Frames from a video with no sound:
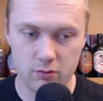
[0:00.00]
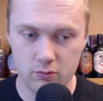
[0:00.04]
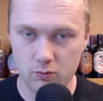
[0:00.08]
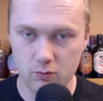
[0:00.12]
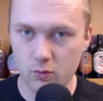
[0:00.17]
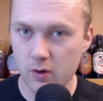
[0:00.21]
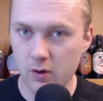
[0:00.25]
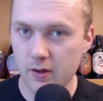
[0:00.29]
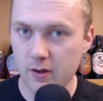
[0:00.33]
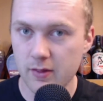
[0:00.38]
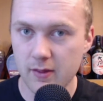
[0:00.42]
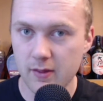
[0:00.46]

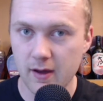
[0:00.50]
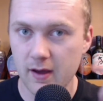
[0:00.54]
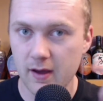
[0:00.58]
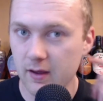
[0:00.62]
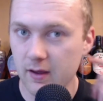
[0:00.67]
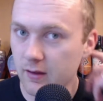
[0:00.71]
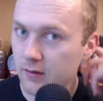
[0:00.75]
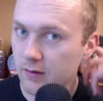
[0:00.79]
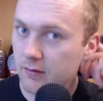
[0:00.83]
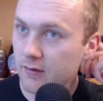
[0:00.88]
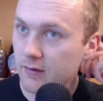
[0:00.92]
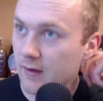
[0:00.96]
one that
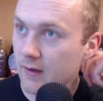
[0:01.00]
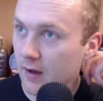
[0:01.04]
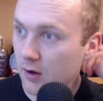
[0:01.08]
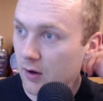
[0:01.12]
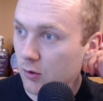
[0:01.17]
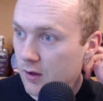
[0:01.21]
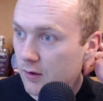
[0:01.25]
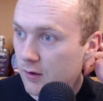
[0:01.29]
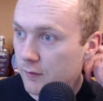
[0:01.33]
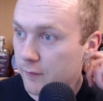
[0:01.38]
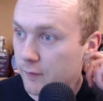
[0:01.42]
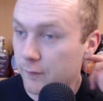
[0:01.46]
is
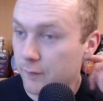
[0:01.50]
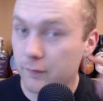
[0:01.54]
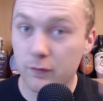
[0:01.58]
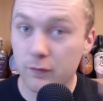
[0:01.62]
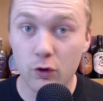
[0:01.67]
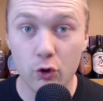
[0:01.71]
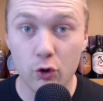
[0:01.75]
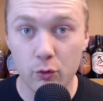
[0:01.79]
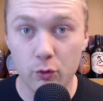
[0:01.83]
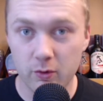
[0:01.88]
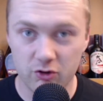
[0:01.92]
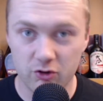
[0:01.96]
now
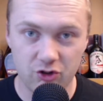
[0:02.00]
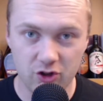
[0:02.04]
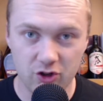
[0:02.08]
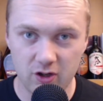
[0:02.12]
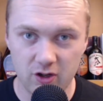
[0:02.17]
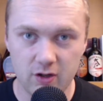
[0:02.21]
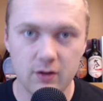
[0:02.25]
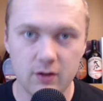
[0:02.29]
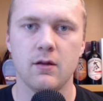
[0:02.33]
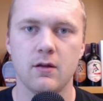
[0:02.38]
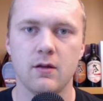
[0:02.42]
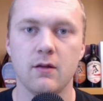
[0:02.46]
flourishing